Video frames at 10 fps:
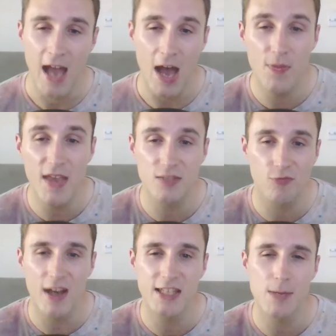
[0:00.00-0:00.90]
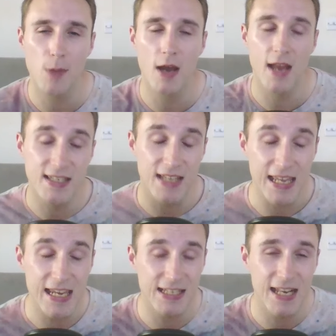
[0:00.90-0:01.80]
and this Frenzy Plant is
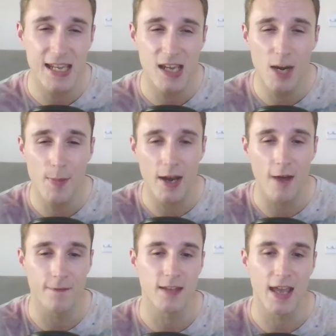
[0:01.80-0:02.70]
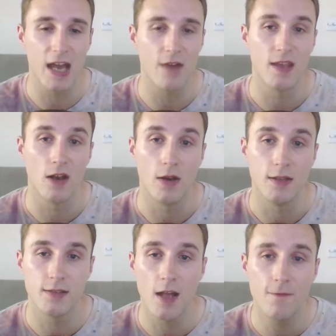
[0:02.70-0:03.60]
easily going to be enough to take out the Alolan
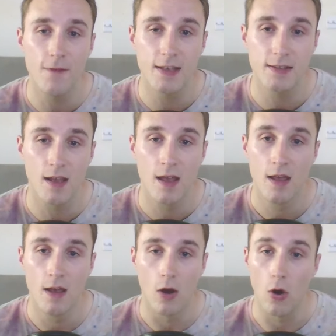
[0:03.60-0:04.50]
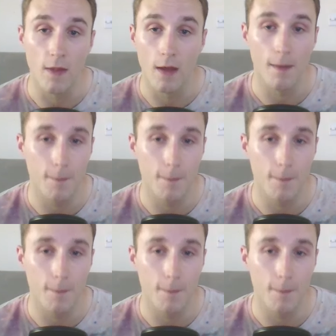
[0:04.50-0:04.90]
Stunfisk, or the